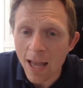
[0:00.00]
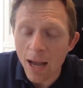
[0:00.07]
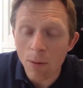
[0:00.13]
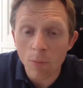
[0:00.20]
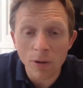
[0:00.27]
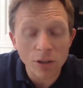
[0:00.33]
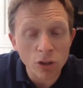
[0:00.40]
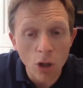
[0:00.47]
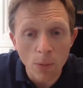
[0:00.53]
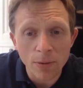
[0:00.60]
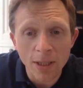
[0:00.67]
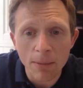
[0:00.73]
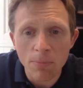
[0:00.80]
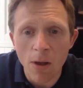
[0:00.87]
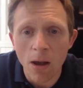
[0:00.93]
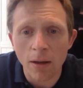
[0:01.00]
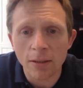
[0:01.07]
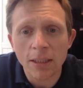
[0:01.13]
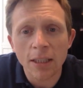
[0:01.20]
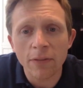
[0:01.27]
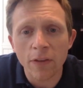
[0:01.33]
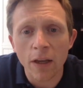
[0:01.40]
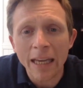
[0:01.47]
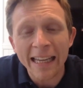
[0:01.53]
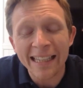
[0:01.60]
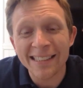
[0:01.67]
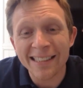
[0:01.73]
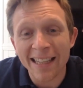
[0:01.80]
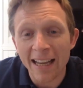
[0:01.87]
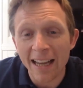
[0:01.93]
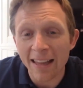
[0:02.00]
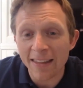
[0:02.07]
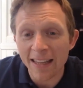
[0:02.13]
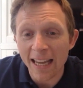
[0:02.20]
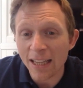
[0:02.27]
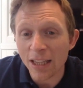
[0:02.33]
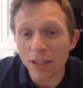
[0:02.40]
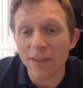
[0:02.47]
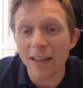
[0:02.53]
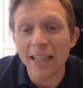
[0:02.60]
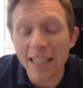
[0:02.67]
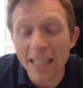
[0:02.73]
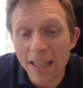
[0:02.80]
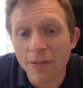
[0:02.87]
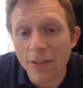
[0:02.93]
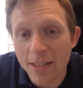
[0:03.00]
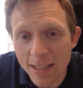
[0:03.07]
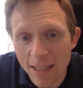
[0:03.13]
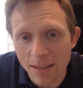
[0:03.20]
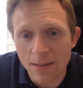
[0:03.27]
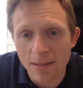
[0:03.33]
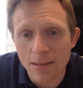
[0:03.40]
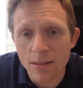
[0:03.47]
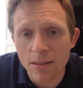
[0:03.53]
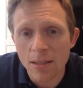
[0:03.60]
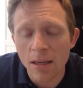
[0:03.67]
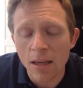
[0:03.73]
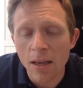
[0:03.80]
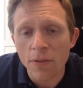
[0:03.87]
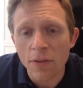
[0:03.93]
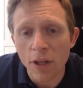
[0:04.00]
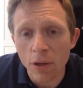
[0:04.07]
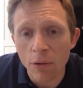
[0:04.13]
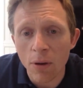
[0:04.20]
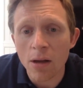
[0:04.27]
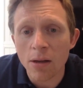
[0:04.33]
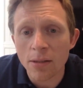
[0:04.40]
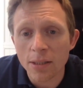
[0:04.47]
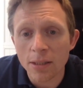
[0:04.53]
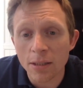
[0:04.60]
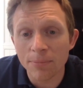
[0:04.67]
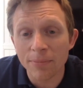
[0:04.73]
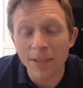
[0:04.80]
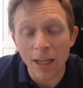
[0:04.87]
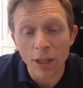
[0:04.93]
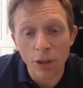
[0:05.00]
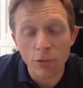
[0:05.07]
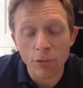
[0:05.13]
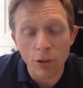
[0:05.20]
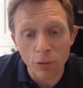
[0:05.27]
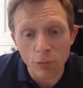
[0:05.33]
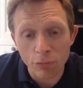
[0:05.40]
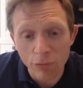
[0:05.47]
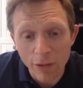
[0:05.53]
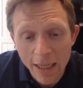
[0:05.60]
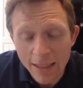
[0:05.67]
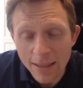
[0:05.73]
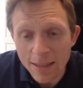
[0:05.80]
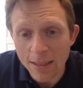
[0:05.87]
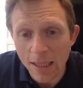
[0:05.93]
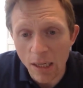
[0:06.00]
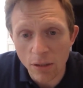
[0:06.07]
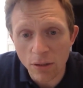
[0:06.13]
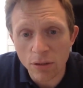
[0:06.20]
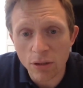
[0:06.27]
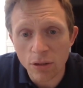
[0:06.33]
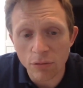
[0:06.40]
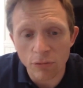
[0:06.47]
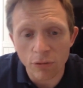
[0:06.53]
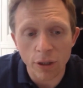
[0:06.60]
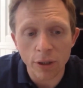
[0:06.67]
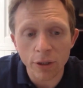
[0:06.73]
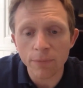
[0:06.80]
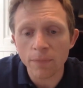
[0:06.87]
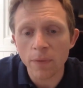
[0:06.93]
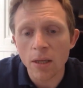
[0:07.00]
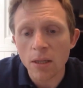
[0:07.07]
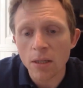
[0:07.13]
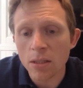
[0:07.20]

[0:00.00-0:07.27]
And one top tip that I'd give you is that at the end of any given sentence, that you ask them, you read the sentence through.